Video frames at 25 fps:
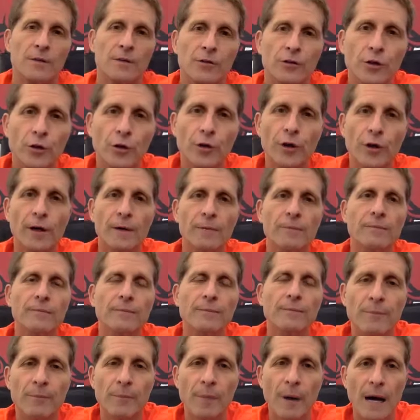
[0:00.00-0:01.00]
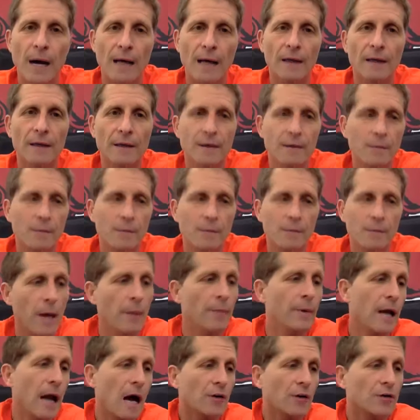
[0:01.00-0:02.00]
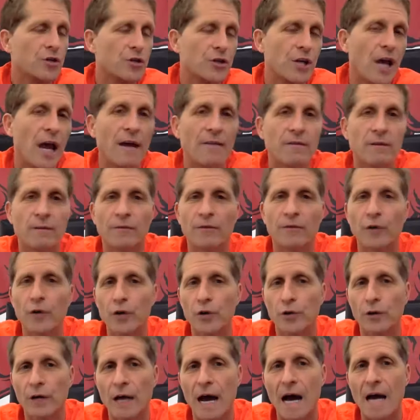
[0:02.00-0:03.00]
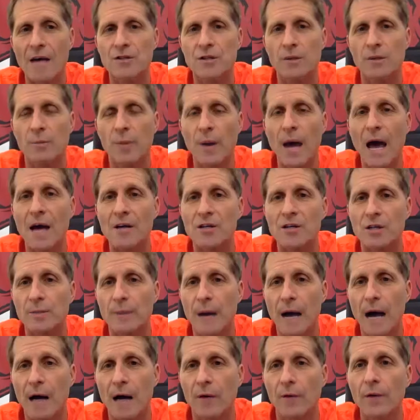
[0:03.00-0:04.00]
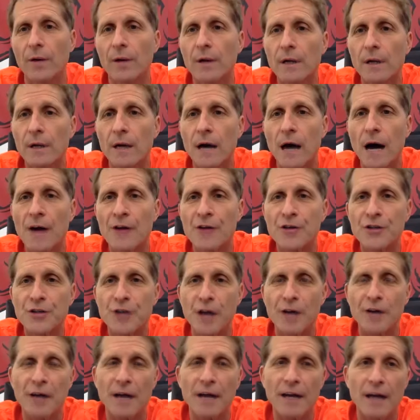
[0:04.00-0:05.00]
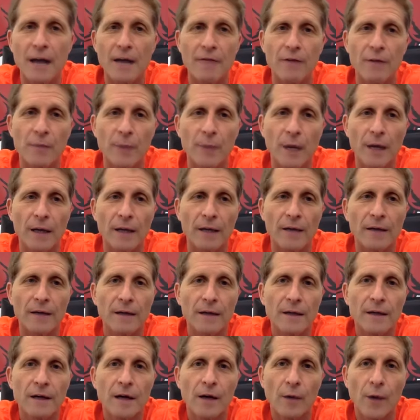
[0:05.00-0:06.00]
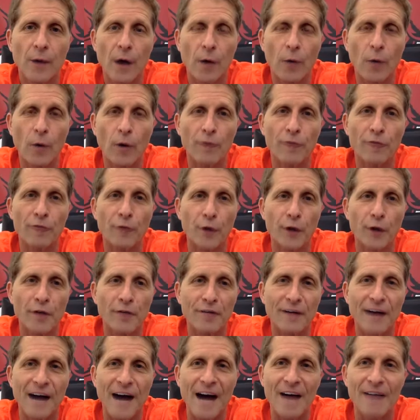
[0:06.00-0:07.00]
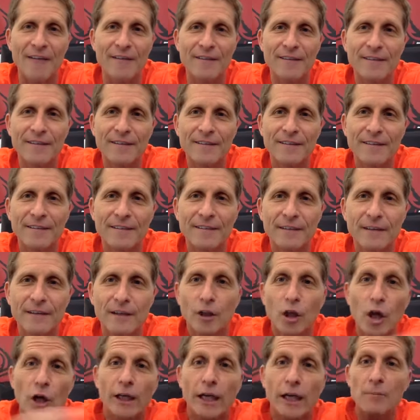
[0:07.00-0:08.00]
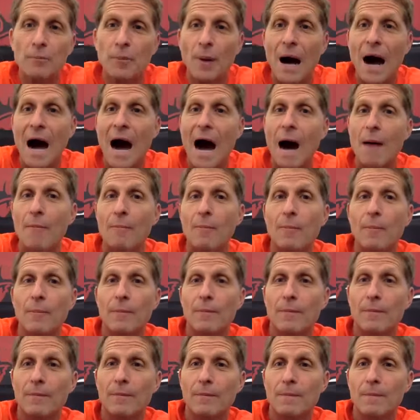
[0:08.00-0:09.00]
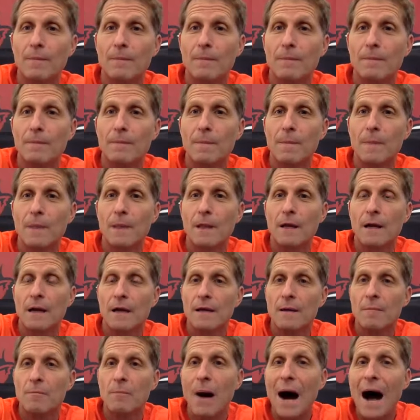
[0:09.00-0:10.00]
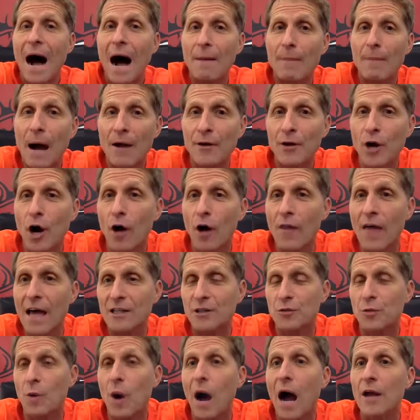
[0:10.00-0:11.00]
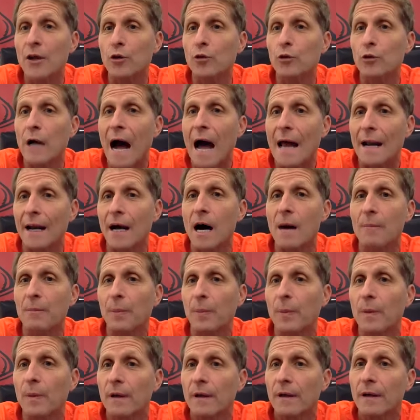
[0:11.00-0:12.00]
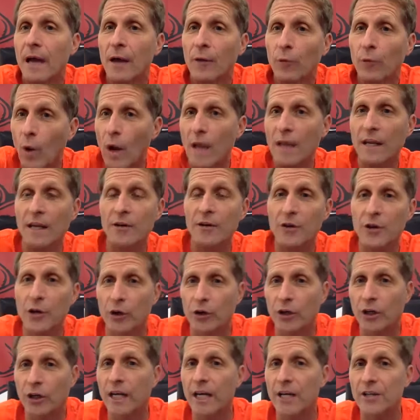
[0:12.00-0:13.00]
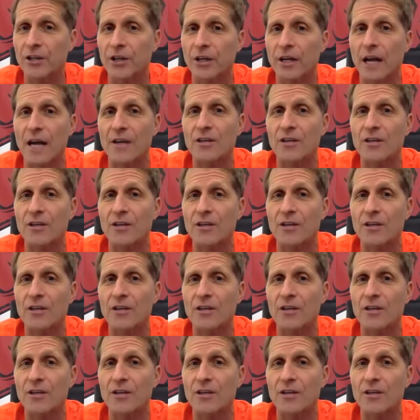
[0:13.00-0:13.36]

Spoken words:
due to Mike, maybe I'll save them for you guys and pass them out on Sunday to everybody around 1:45. Look at Bob. Bob, I know that's why you got up, went into your kitchen. I